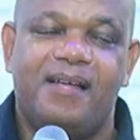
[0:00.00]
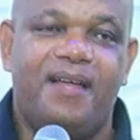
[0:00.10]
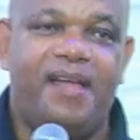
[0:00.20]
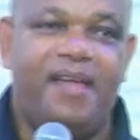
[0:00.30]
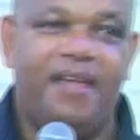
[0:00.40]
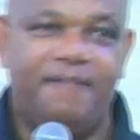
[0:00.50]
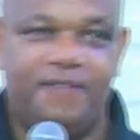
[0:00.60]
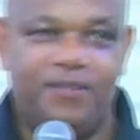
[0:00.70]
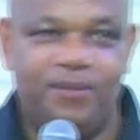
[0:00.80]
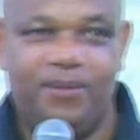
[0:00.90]
I have
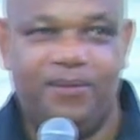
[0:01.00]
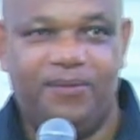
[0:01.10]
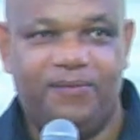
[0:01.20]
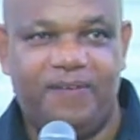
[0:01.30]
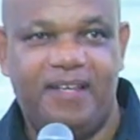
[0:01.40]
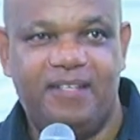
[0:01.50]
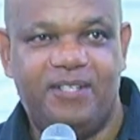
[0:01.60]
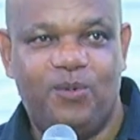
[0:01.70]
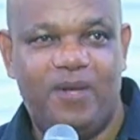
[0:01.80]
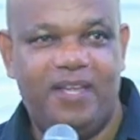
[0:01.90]
to find
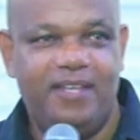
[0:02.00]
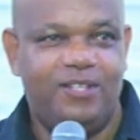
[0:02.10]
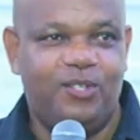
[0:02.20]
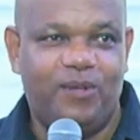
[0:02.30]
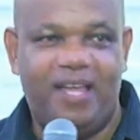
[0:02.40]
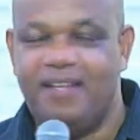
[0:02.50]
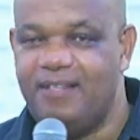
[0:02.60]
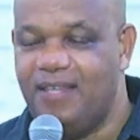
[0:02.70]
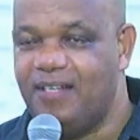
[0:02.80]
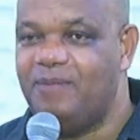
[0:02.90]
a way to end
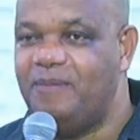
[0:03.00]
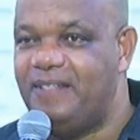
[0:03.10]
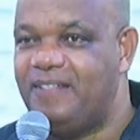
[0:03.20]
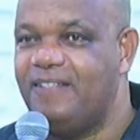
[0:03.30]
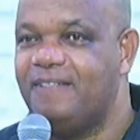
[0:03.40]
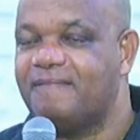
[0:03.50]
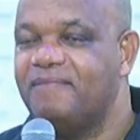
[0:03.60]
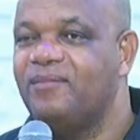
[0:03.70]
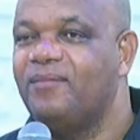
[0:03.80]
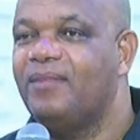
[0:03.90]
that meeting
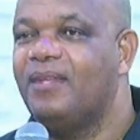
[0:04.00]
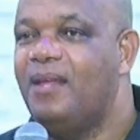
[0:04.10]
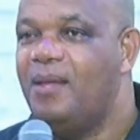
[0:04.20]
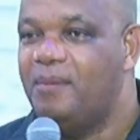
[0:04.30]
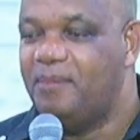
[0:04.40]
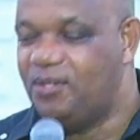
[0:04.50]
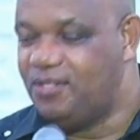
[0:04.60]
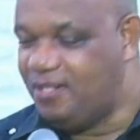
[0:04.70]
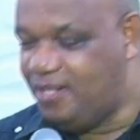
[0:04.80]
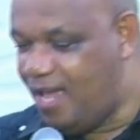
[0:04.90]
because
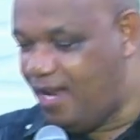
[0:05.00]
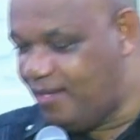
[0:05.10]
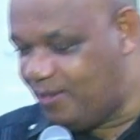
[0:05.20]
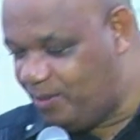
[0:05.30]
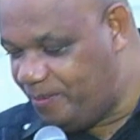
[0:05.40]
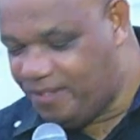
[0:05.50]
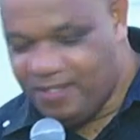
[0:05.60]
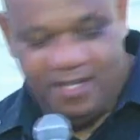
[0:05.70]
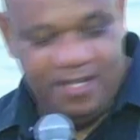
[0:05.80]
the dining room is here,